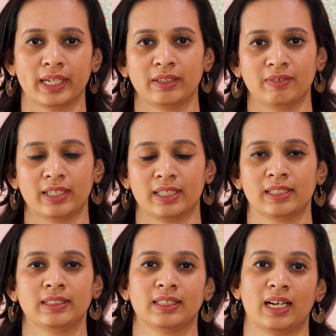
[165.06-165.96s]
anywhere
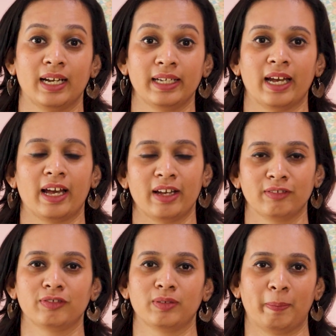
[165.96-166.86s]
else, I
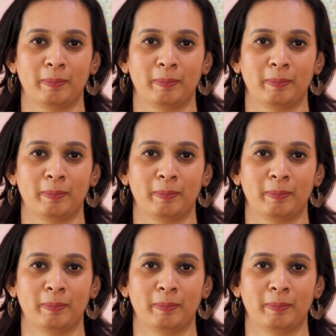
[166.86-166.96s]
have